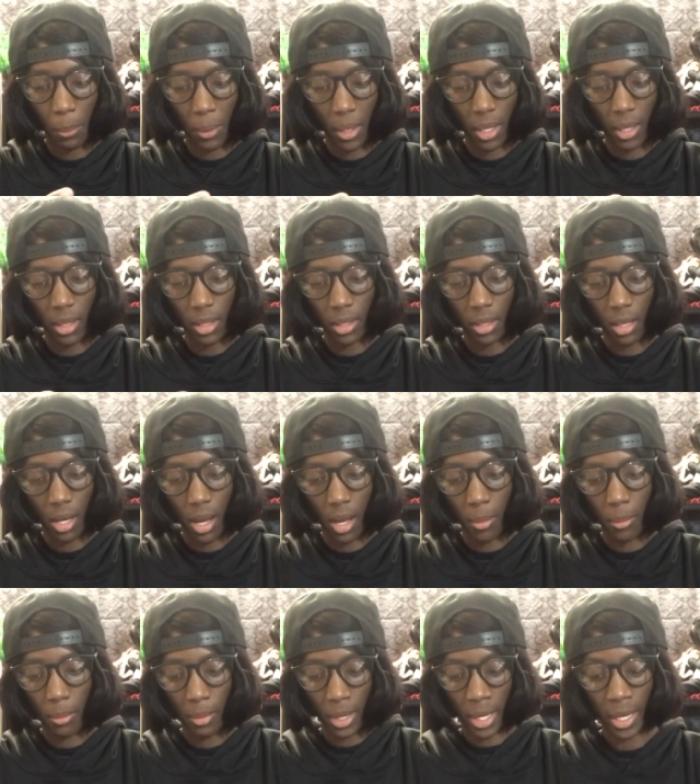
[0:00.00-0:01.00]
pink
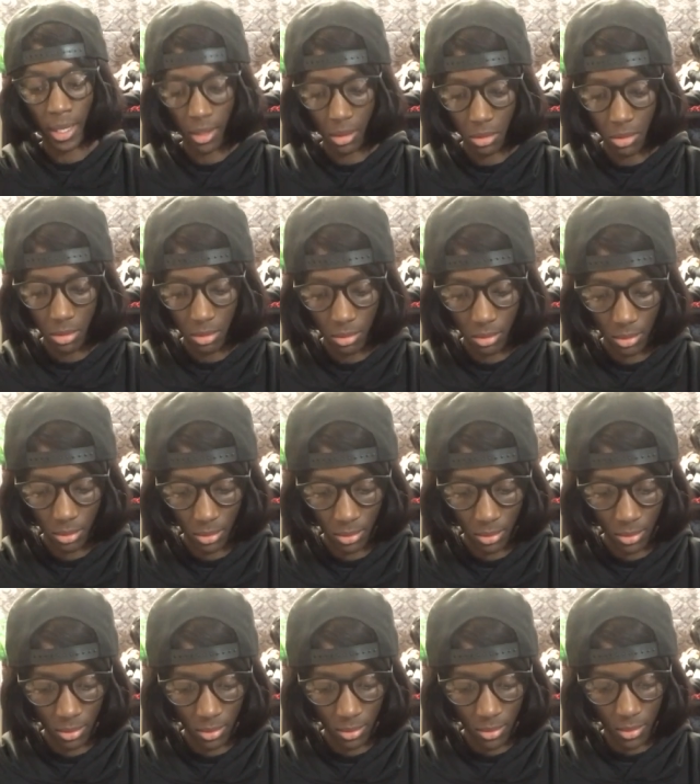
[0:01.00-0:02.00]
ombre. Ooh.
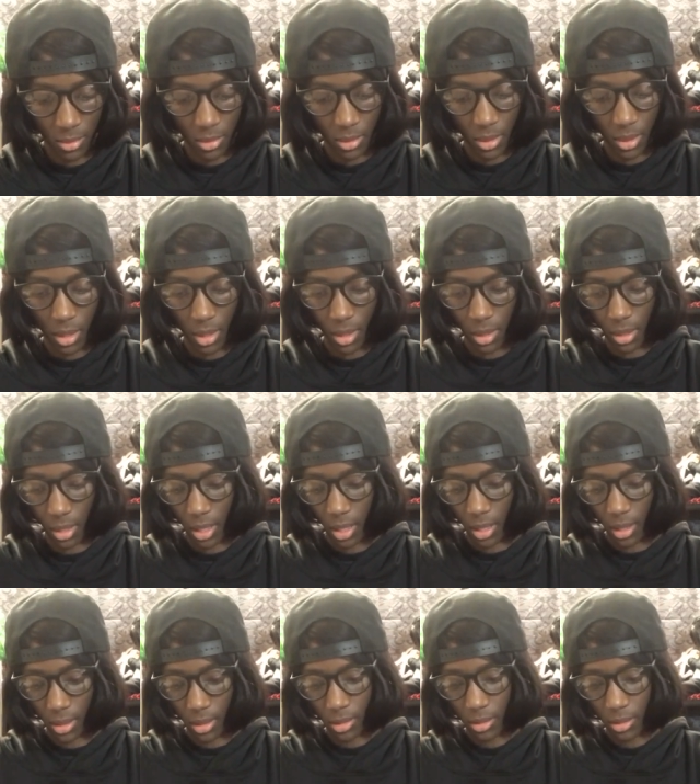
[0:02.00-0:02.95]
Okay.